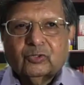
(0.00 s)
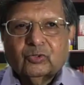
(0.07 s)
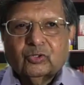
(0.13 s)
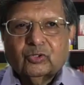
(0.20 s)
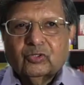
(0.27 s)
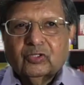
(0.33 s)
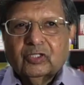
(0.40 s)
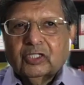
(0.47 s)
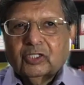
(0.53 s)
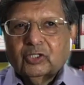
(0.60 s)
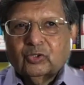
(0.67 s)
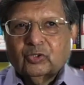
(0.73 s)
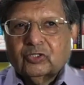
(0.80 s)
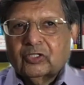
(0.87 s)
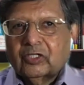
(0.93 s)
you know,
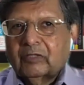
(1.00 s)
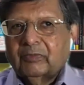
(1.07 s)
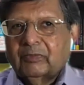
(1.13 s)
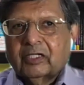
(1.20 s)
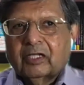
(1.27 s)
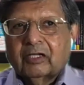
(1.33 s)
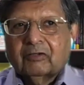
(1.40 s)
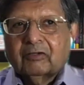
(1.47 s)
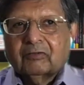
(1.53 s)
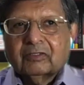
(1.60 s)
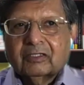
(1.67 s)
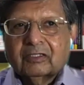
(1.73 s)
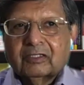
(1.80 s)
you turned me around.